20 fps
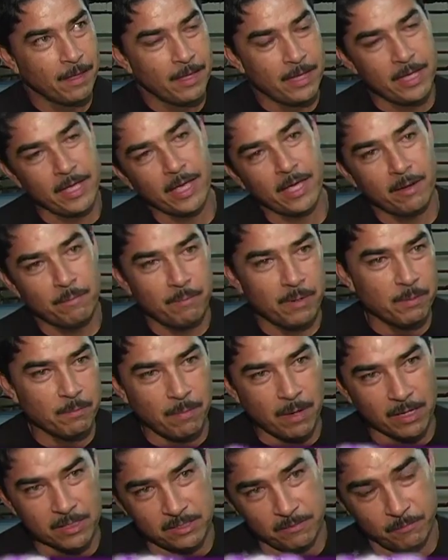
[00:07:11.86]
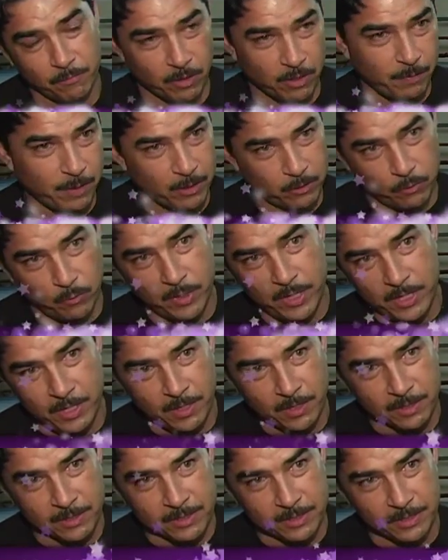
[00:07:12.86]
he hadn't been boxing for about 3
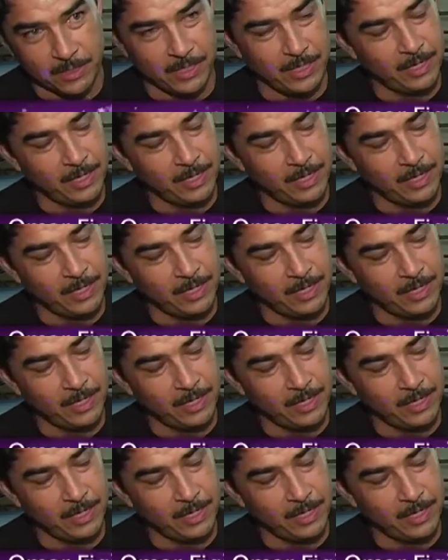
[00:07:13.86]
years.